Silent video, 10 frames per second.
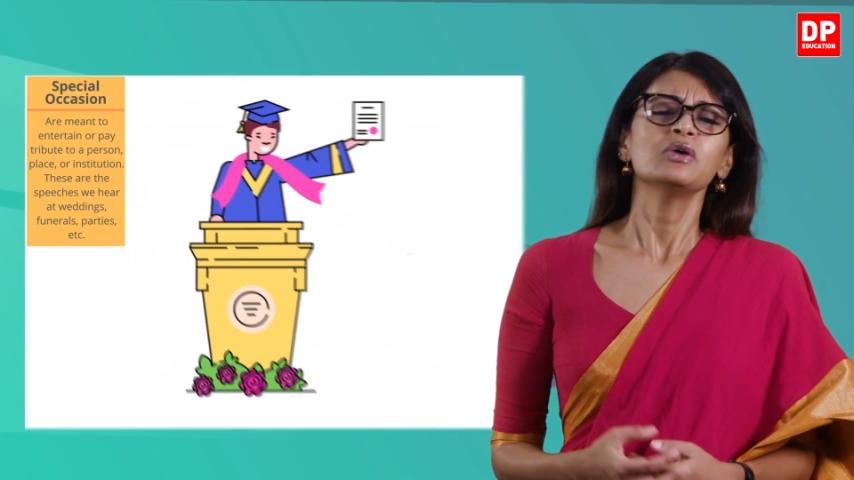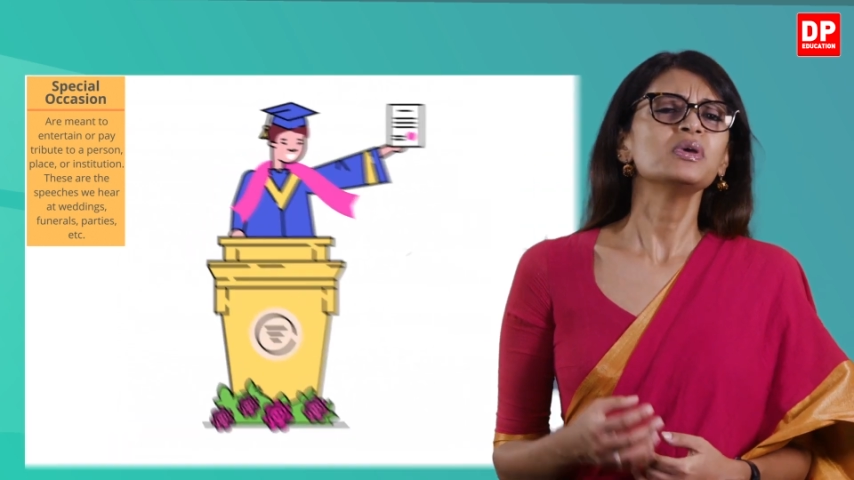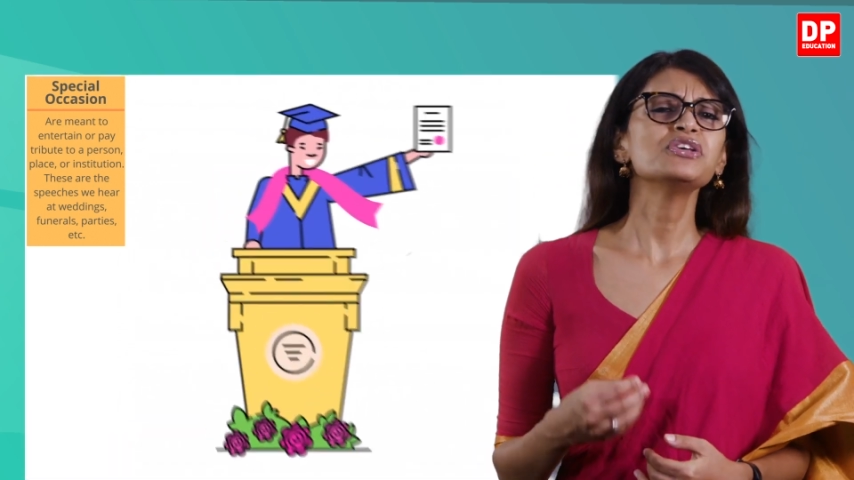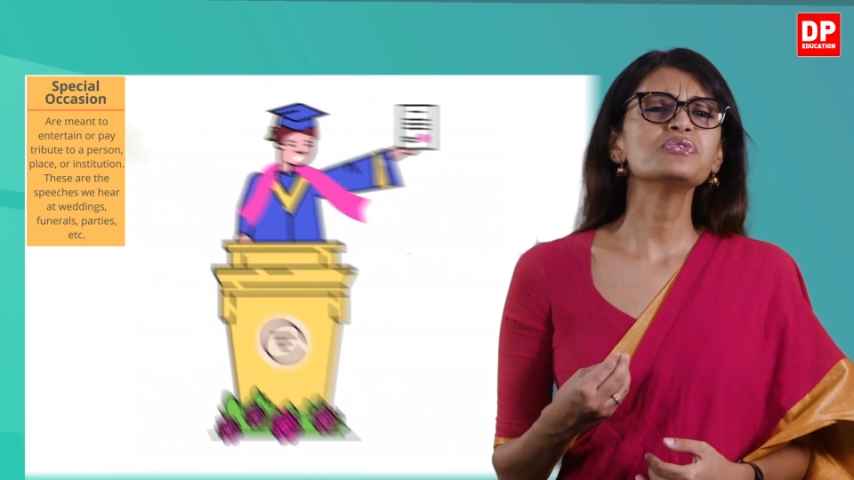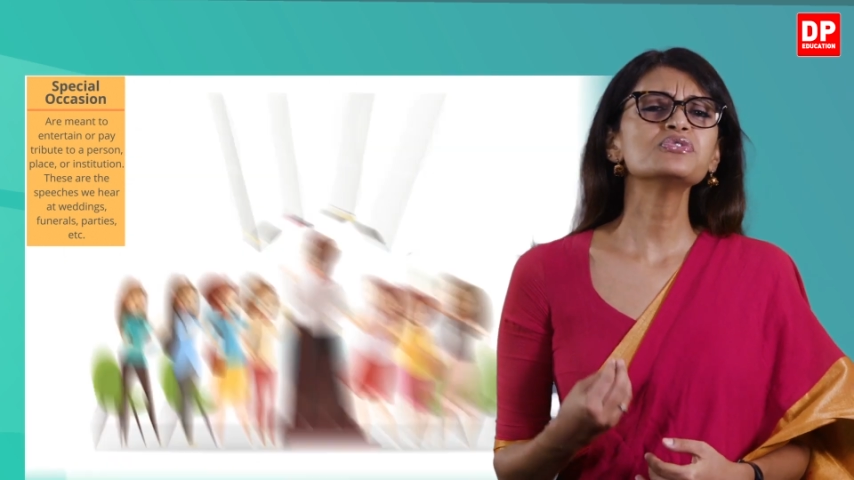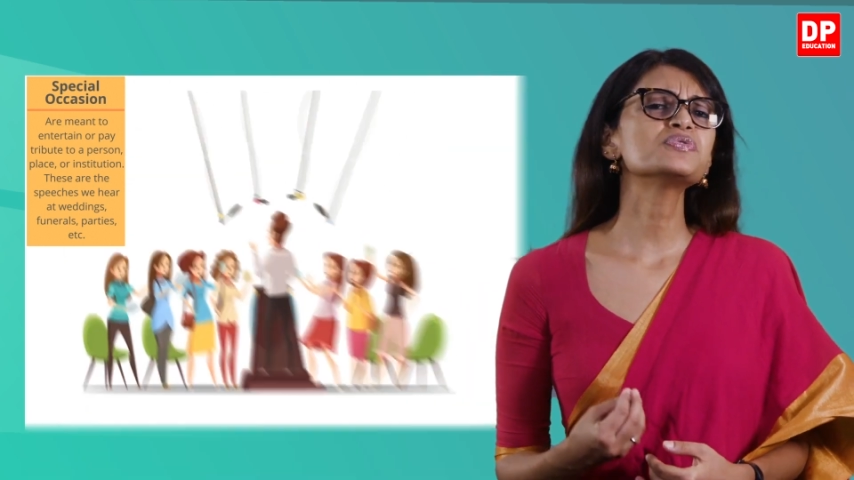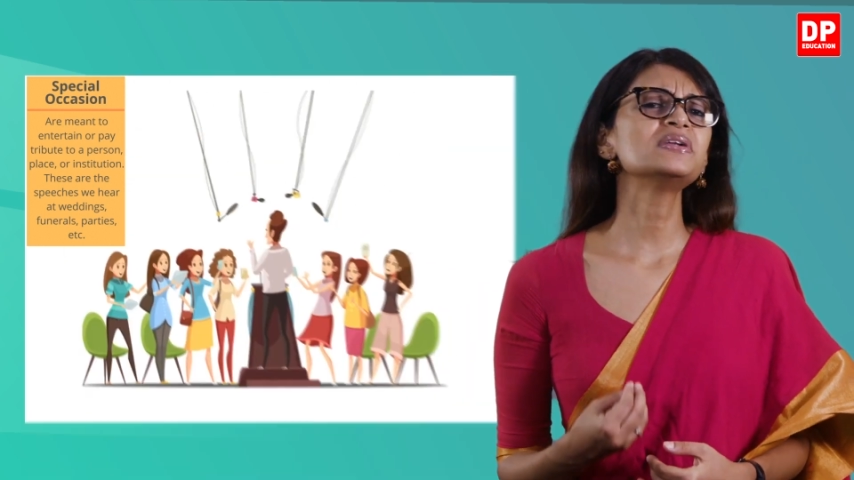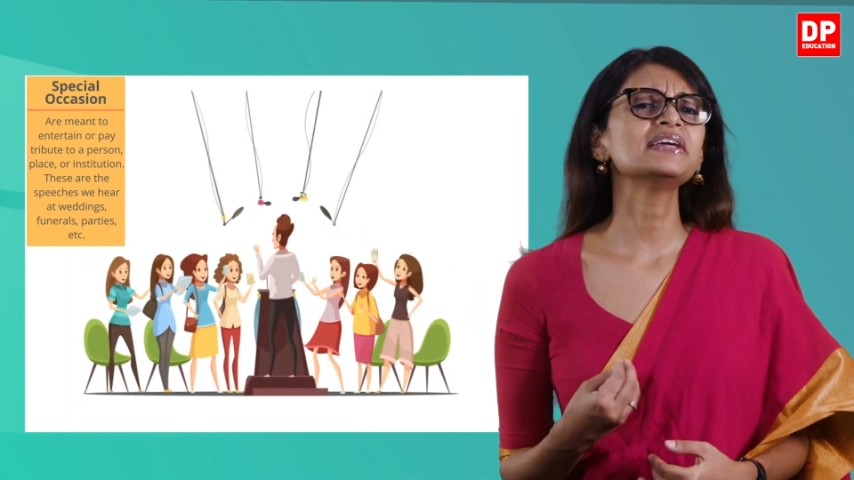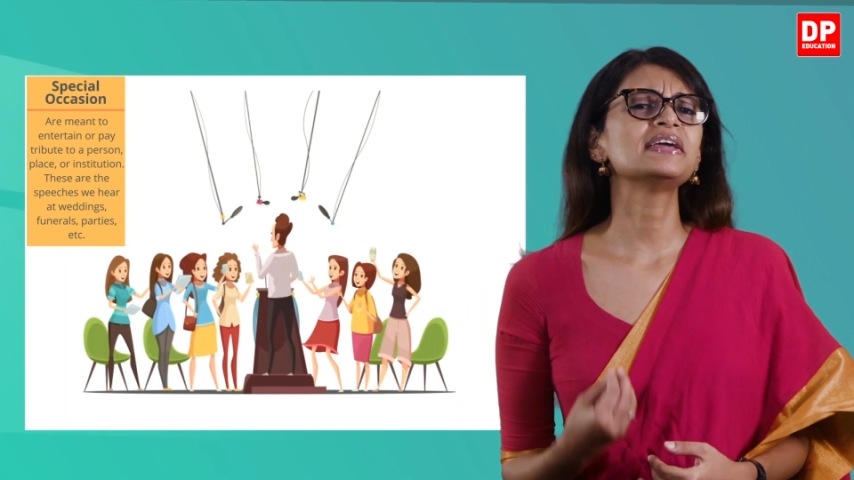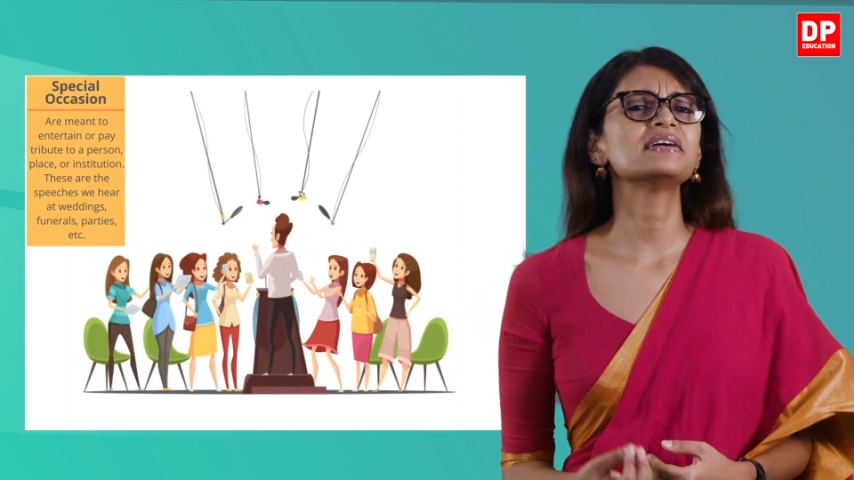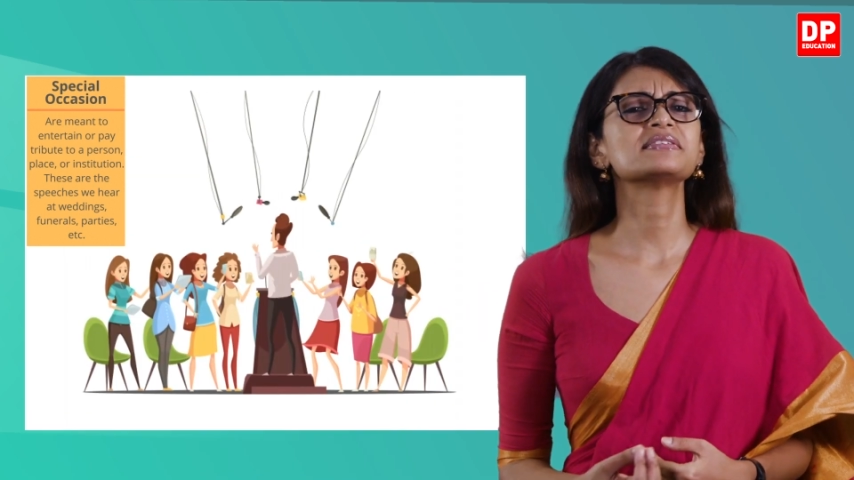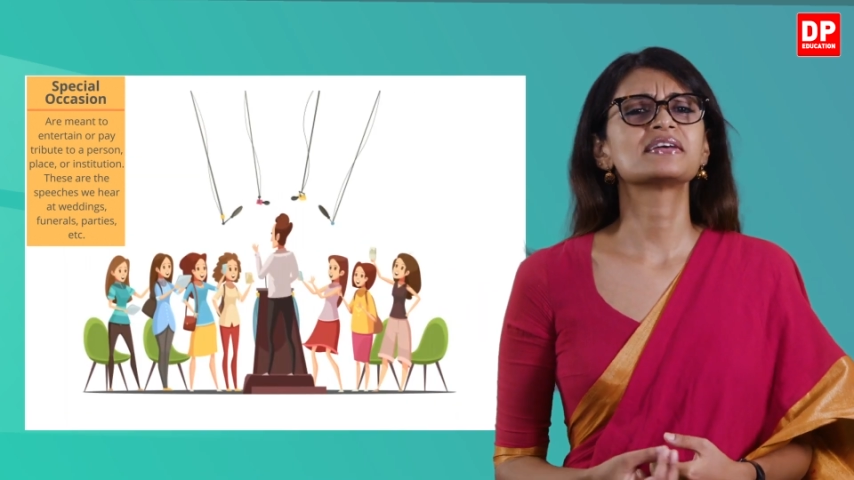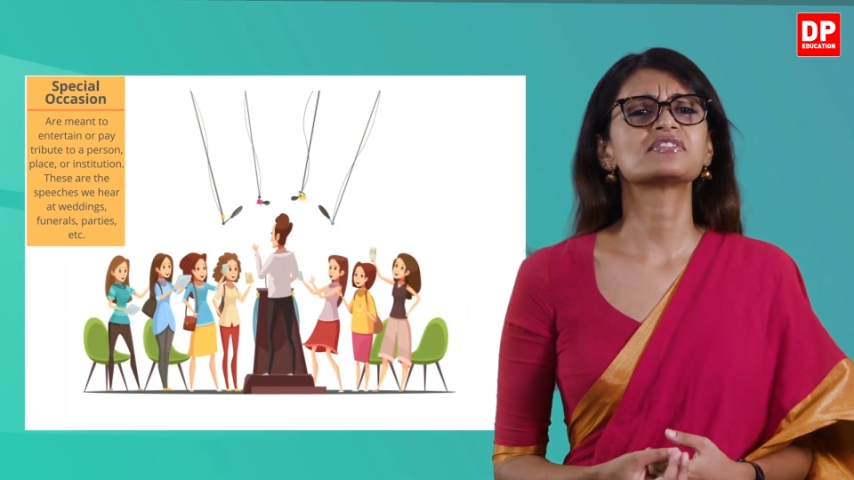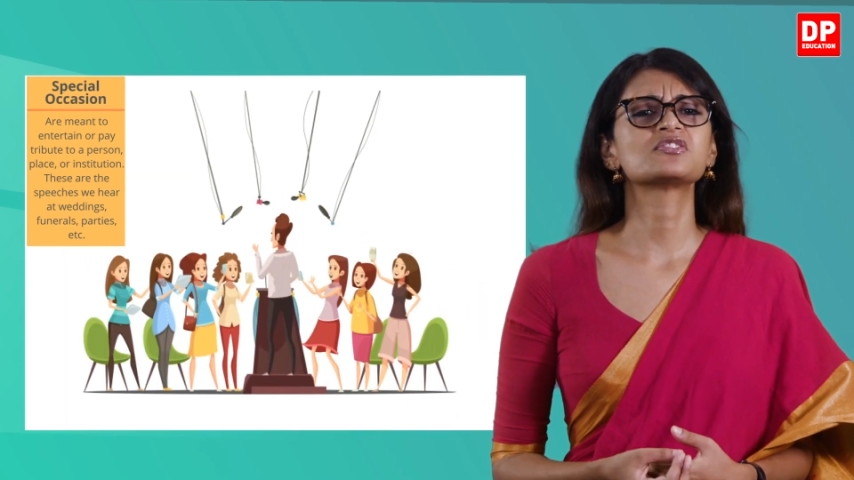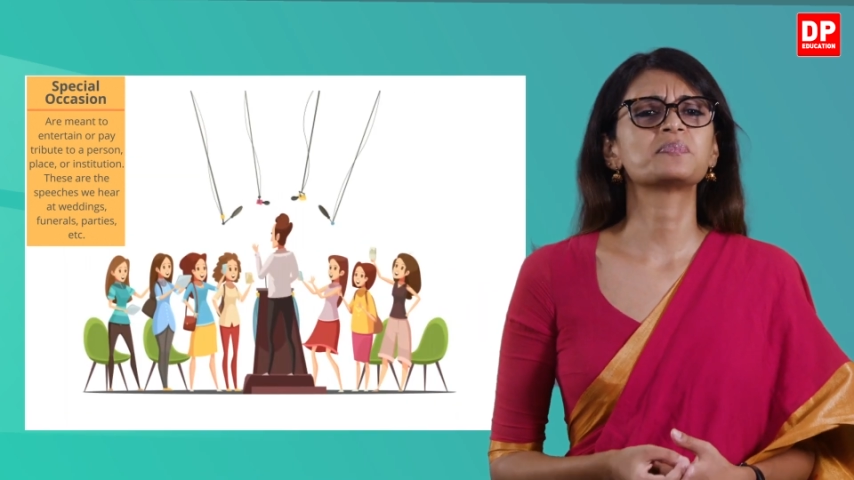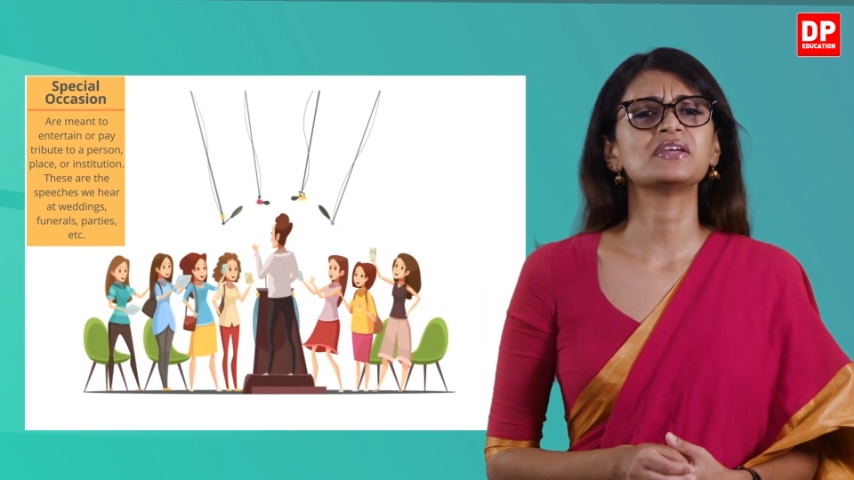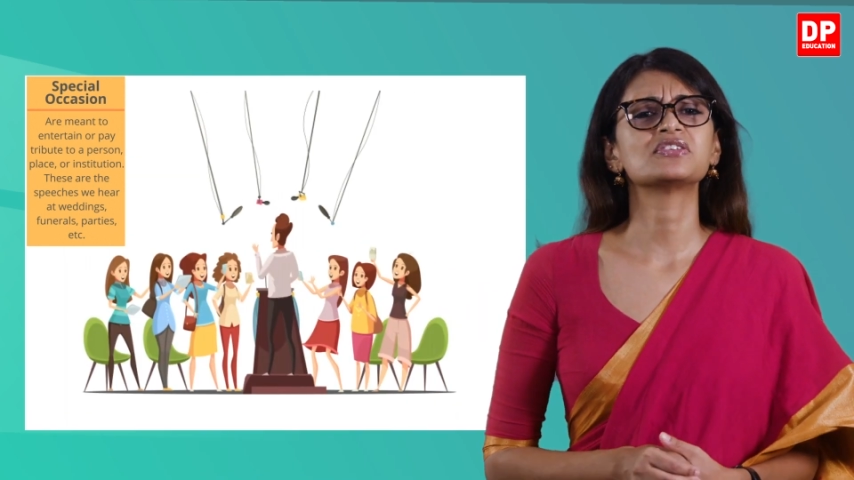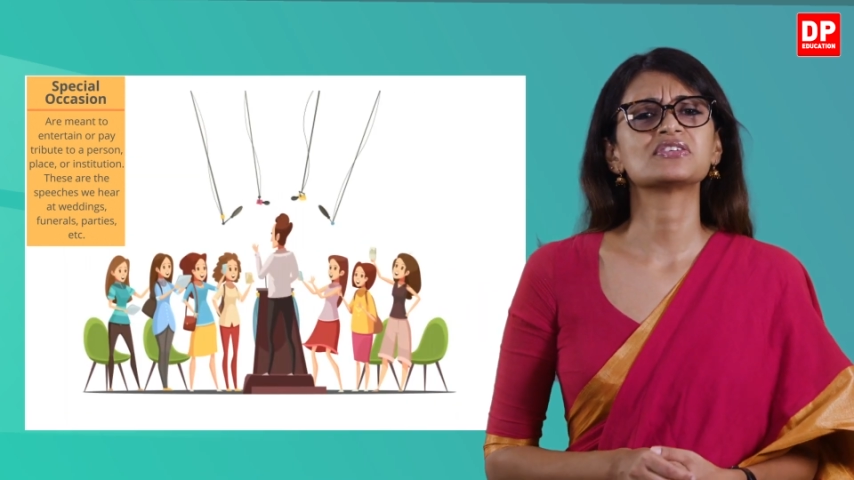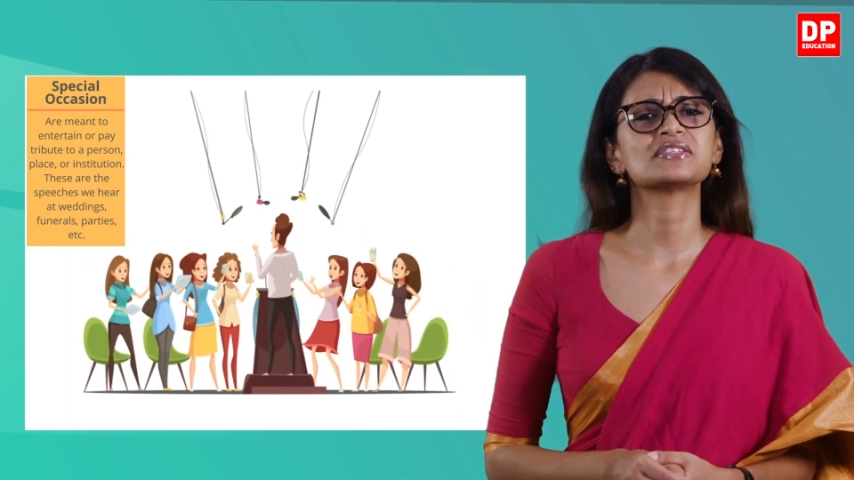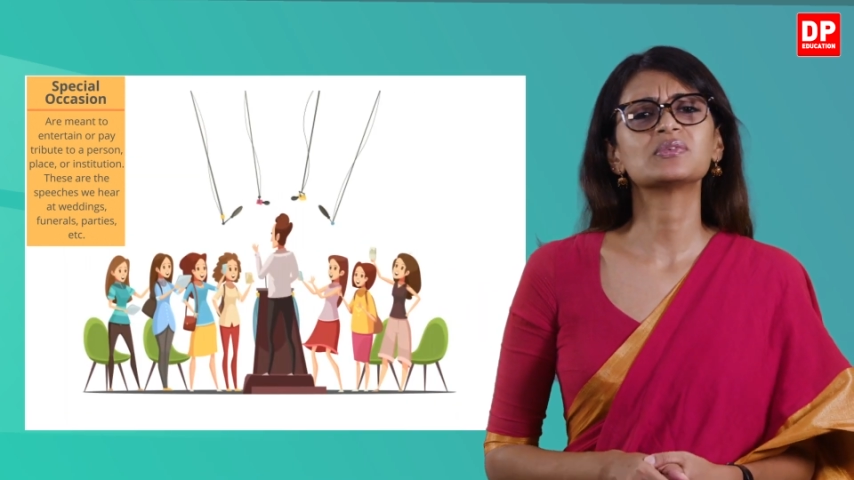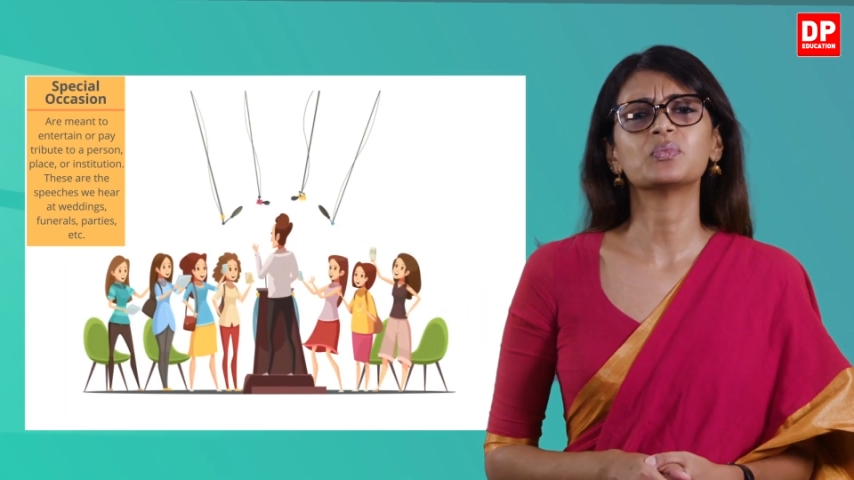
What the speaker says: We usually hear such speeches at